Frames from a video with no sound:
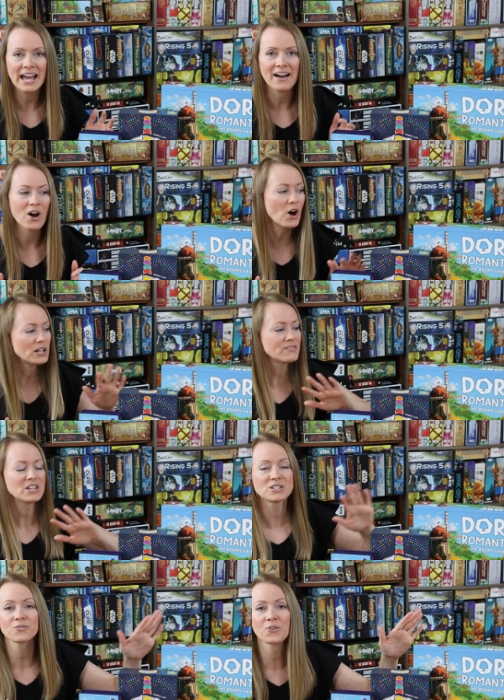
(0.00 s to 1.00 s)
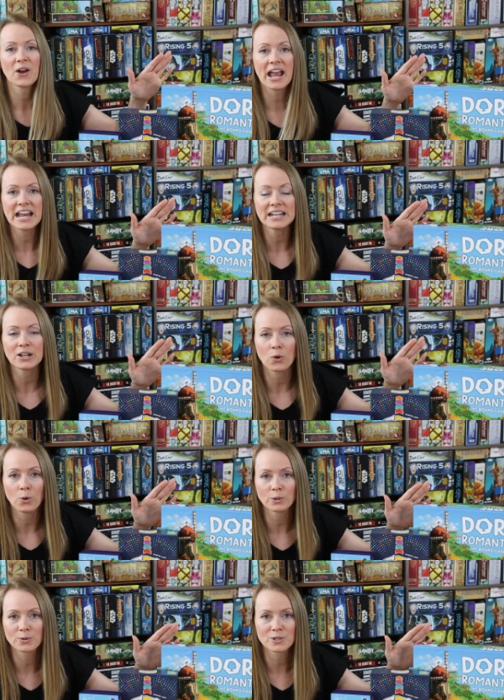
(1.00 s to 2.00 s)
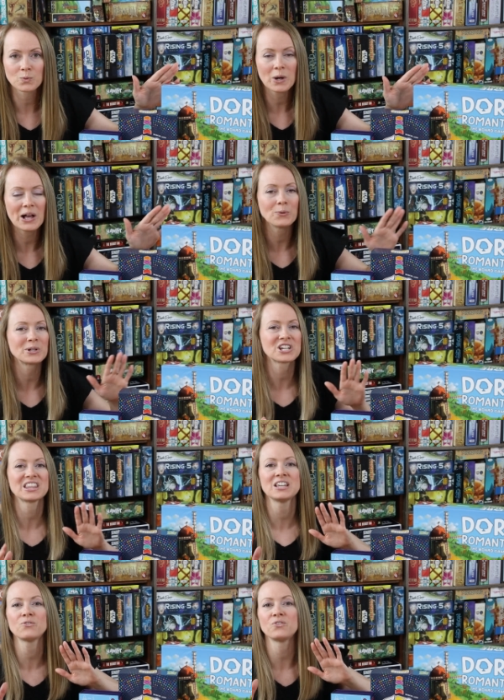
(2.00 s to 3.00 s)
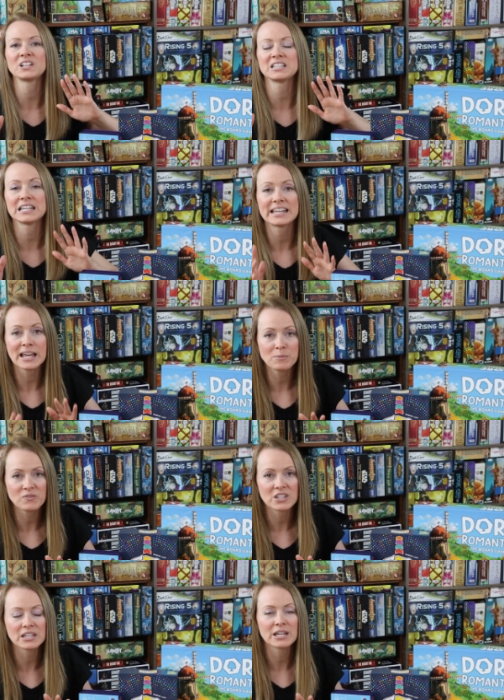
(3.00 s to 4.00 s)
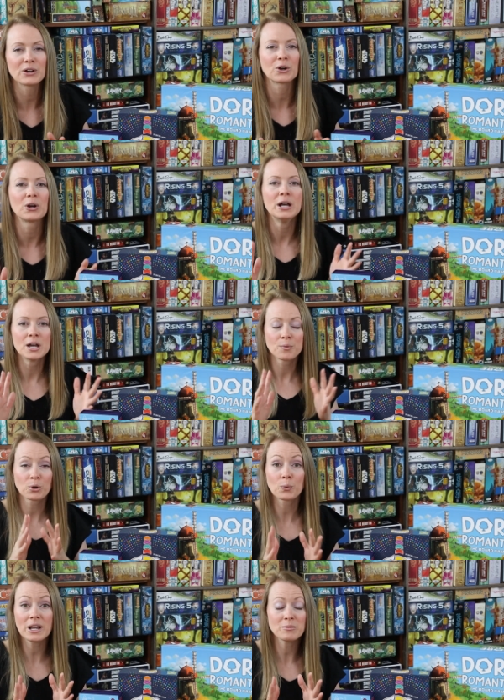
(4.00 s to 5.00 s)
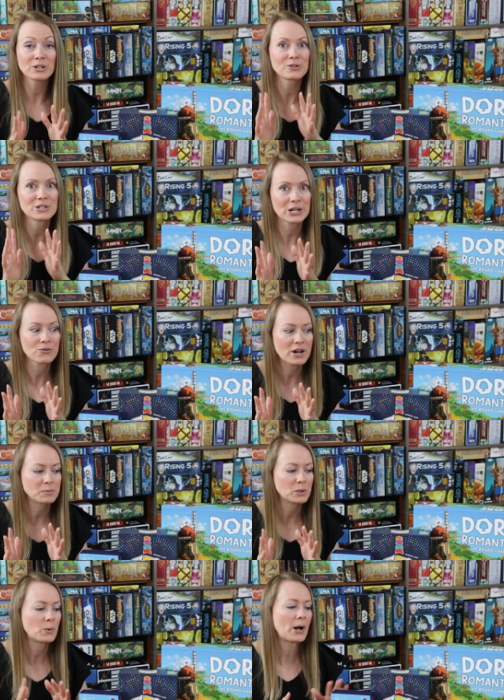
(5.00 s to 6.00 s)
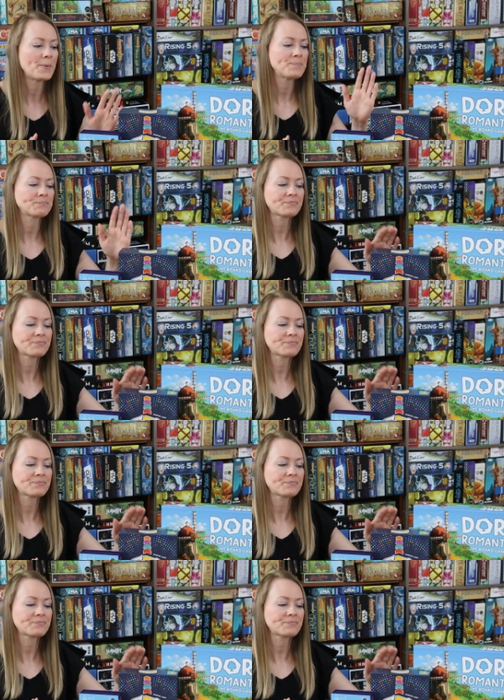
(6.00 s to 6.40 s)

Yeah, all of these are for eight and older as well, which I think fits the Game of the Year parameters incredibly well.